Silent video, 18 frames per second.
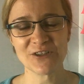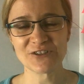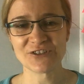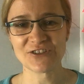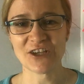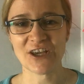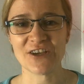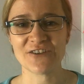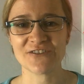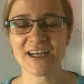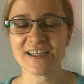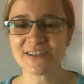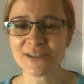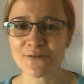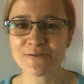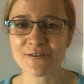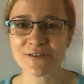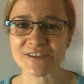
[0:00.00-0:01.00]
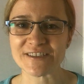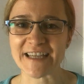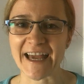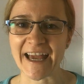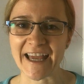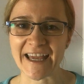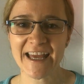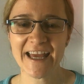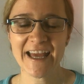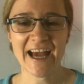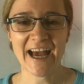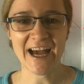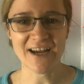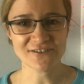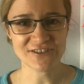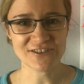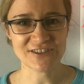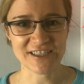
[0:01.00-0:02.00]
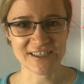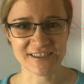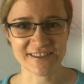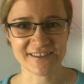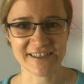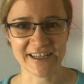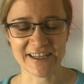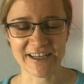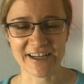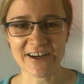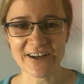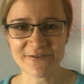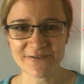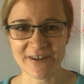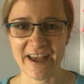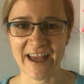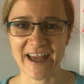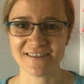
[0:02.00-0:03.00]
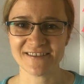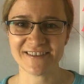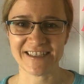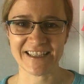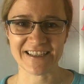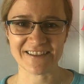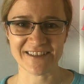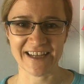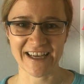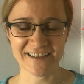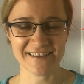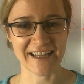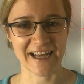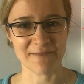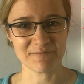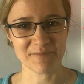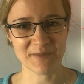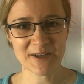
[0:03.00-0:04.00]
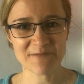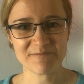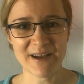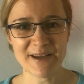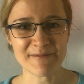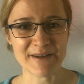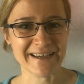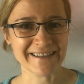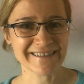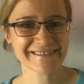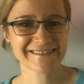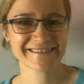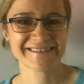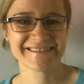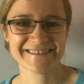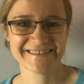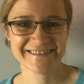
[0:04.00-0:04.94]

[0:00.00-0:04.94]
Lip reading: So that's all for today. How to Teach is signing off, and see you next time. Bye bye.